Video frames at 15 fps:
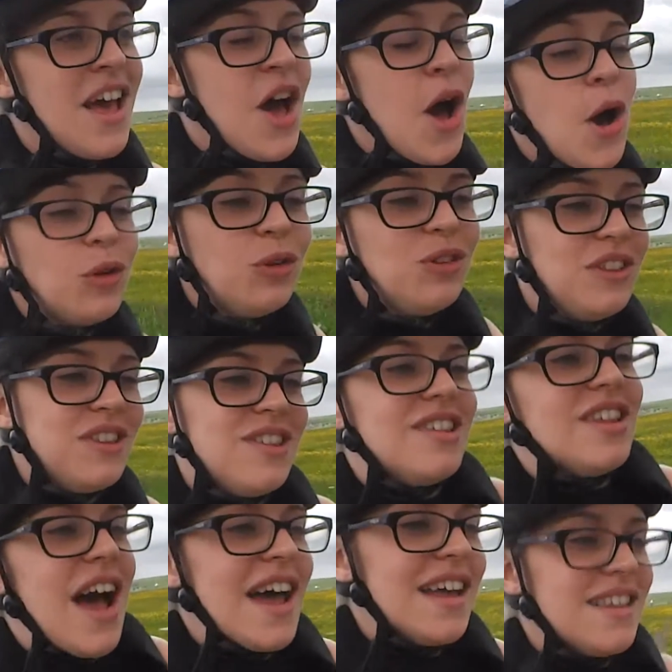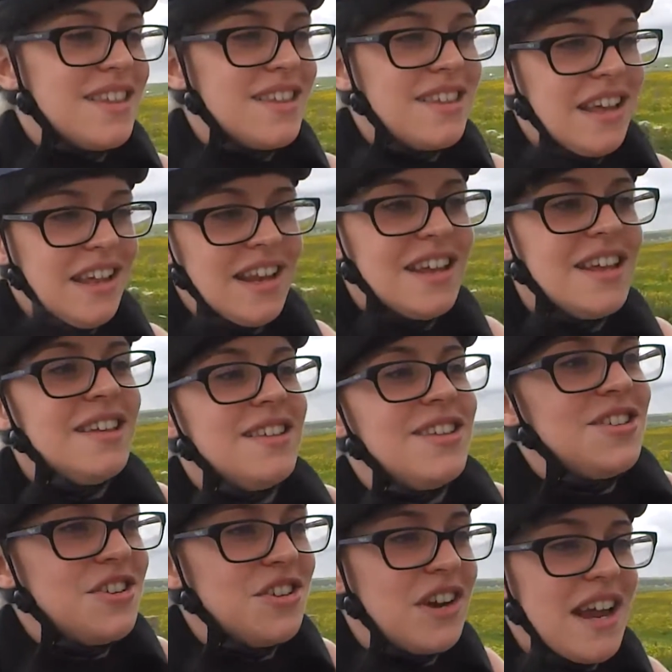Old sights and
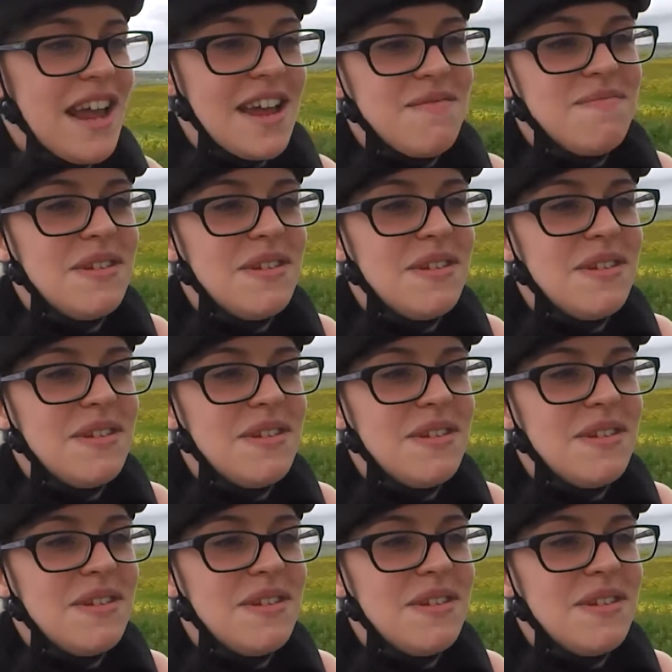history and